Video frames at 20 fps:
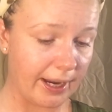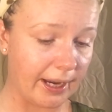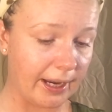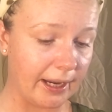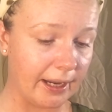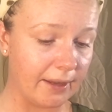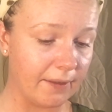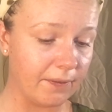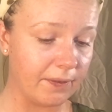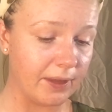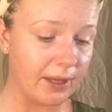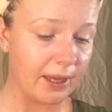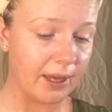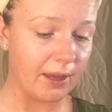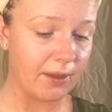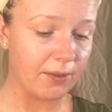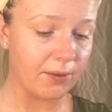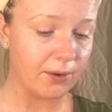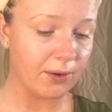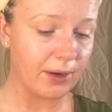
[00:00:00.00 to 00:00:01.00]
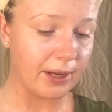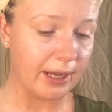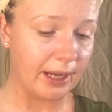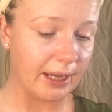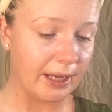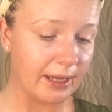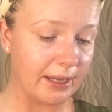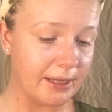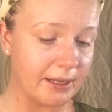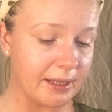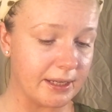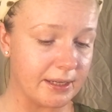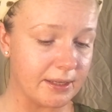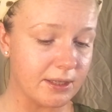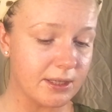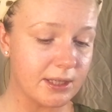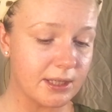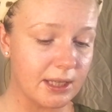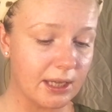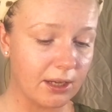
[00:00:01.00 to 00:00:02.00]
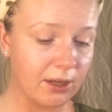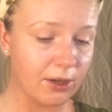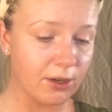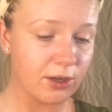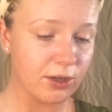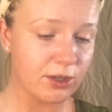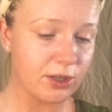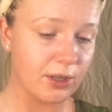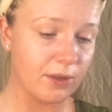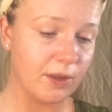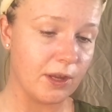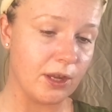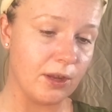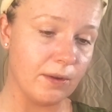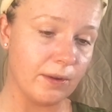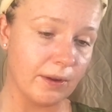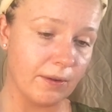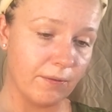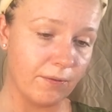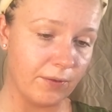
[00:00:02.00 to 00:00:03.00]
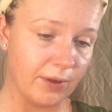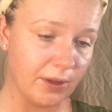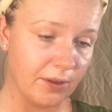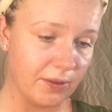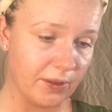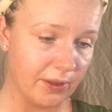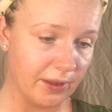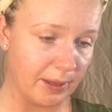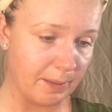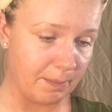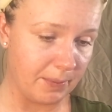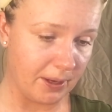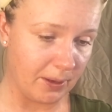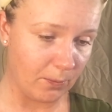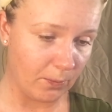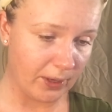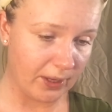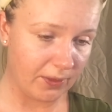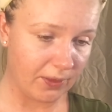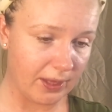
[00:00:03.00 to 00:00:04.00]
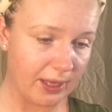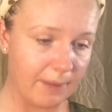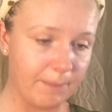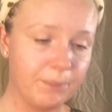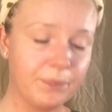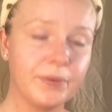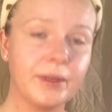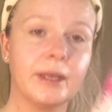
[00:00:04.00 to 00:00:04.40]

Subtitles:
and the other end is thicker so that you can fill the lip in with it.